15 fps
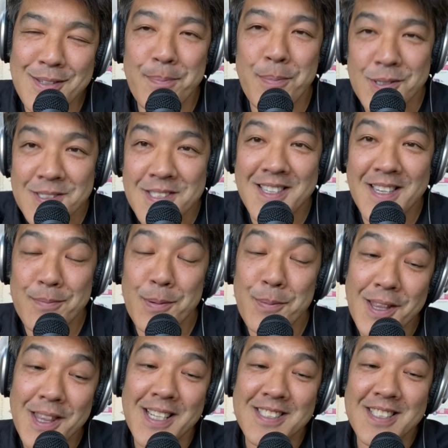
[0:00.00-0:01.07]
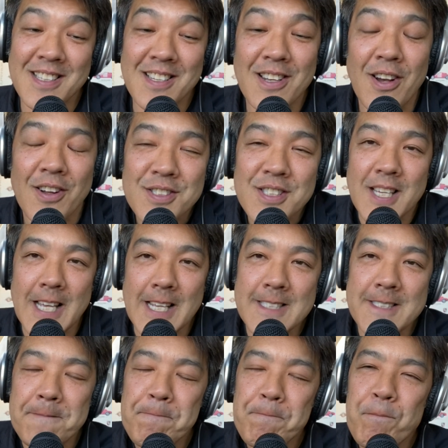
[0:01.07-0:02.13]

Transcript: To put, to put things into context,